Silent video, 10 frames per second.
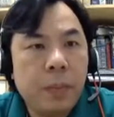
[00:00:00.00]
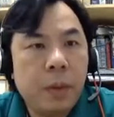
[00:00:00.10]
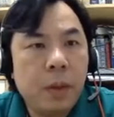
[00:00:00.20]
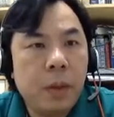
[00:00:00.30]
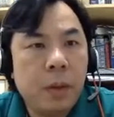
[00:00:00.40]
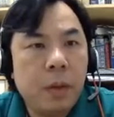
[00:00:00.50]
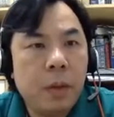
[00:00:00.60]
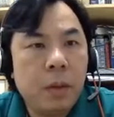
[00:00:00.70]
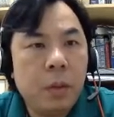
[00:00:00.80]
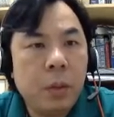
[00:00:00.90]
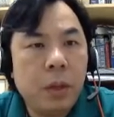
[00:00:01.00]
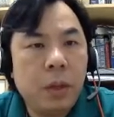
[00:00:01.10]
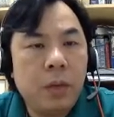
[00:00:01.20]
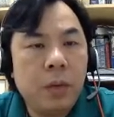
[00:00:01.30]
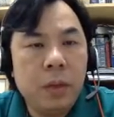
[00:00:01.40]
now we are
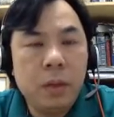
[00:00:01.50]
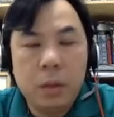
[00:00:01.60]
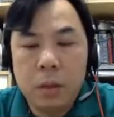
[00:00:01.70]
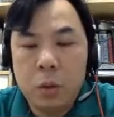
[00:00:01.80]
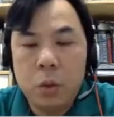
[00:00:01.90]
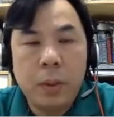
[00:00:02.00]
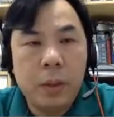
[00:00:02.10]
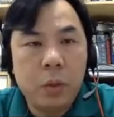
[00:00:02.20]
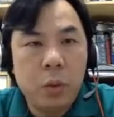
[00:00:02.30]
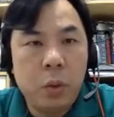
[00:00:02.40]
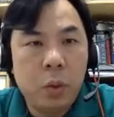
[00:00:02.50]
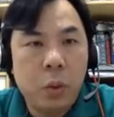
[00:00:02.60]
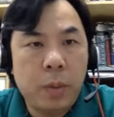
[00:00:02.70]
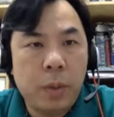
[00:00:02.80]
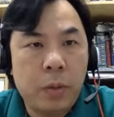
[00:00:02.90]
given a 2 by 2
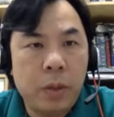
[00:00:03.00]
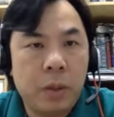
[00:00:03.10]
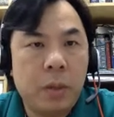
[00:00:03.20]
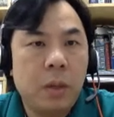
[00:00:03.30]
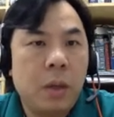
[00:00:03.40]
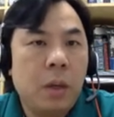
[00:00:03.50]
square matrix